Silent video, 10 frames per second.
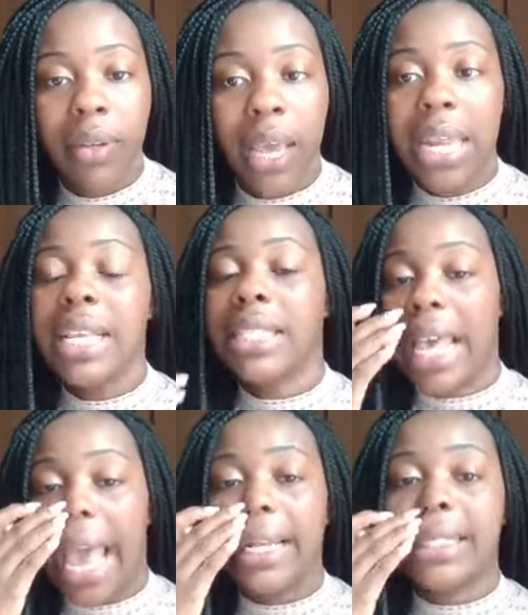And it's
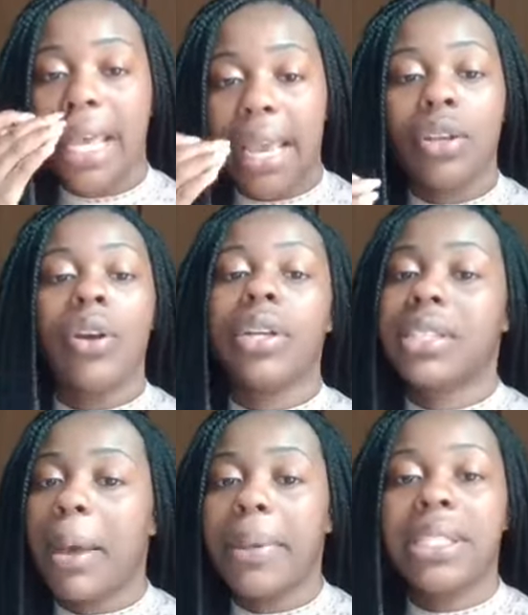sad to say, during the
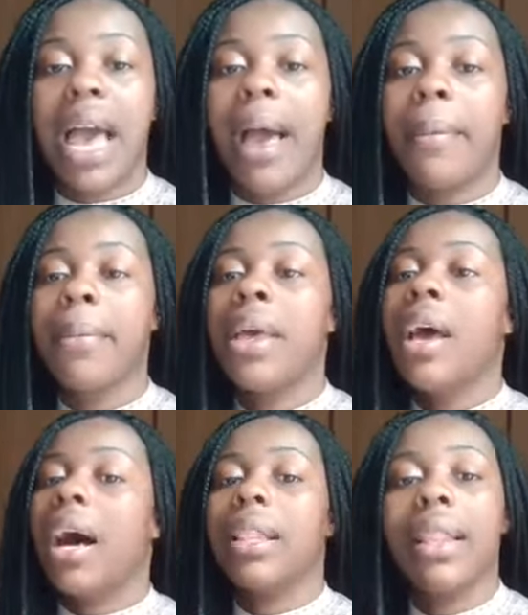summertime,
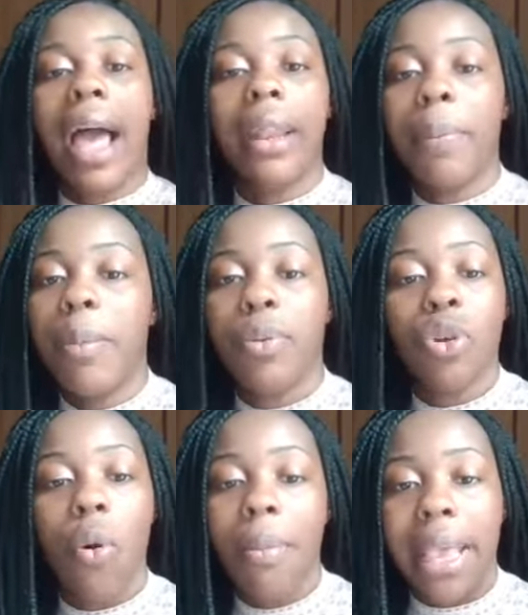a lot of people
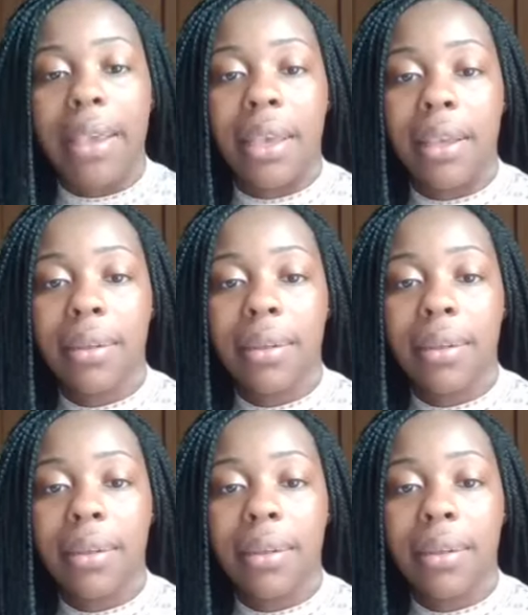don't make it.